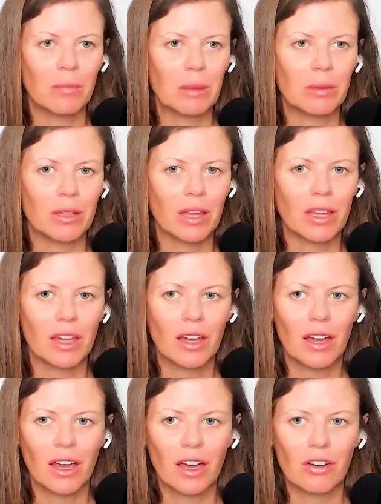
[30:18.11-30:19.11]
People like
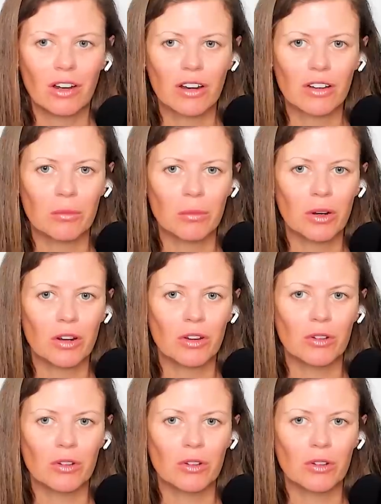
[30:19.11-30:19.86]
uh, Greta Thunberg,